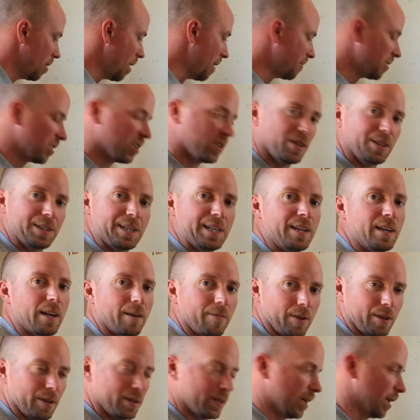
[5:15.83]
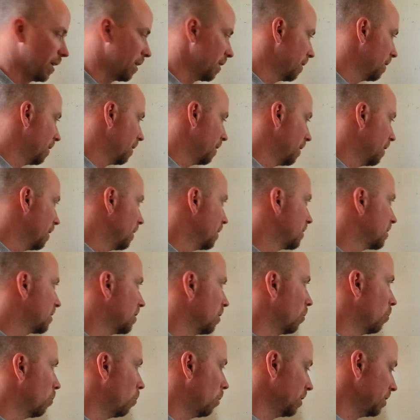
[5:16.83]
You have to clean everything.
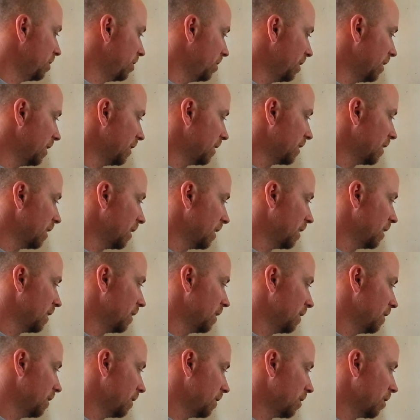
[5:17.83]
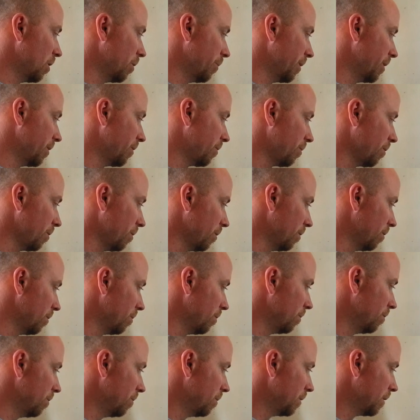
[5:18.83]
So once you get done going
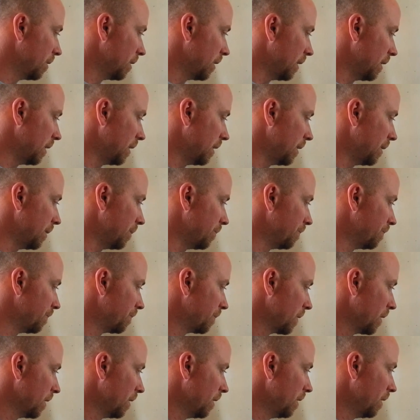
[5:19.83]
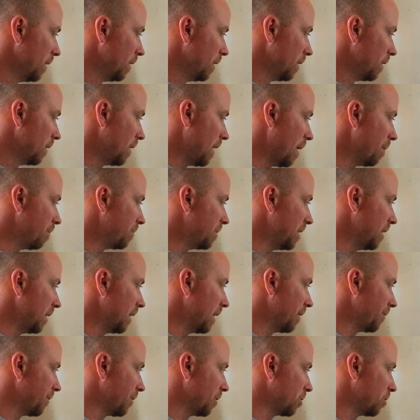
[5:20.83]
through um,
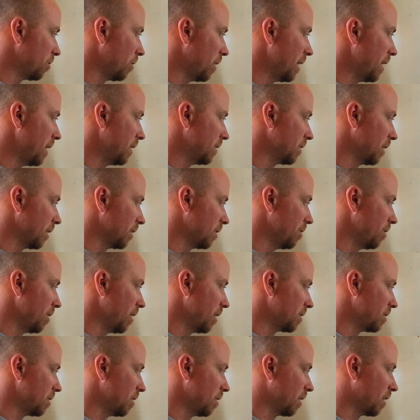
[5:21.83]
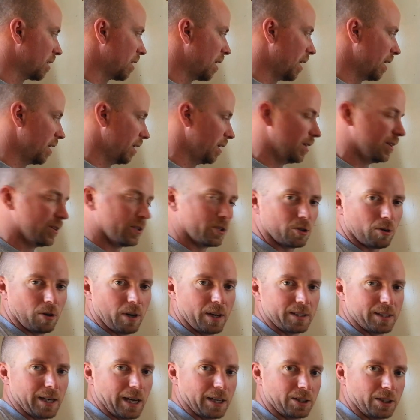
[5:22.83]
emptying out the trays. Like you get to the cutting, the
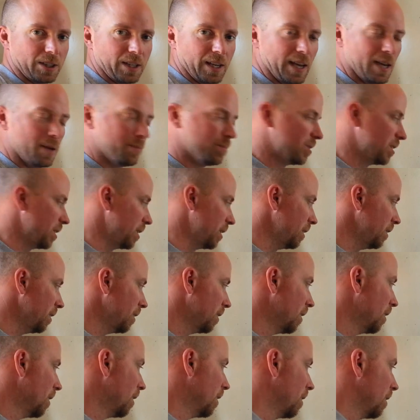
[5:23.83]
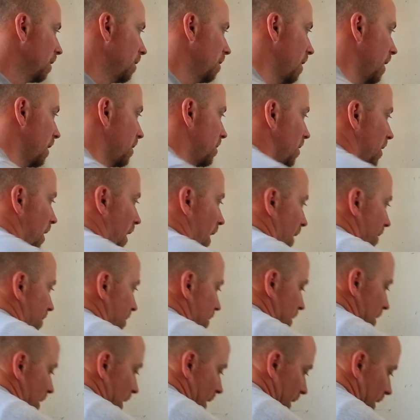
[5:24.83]
tray is actually empty. You actually
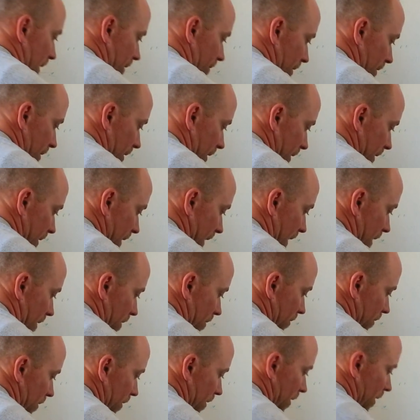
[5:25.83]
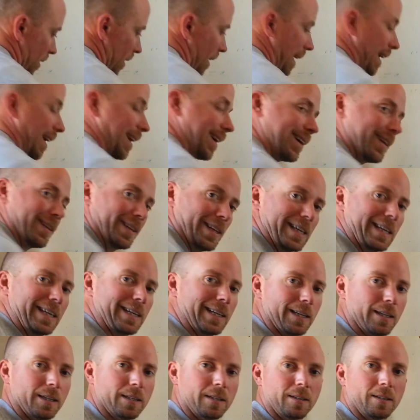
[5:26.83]
have to take everything down and
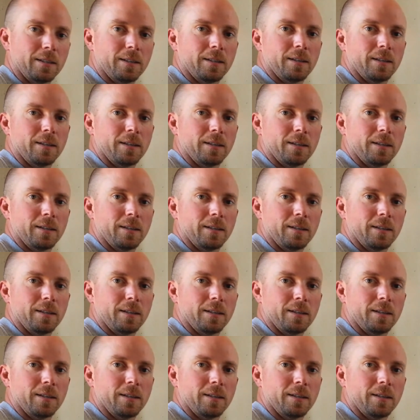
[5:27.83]
clean it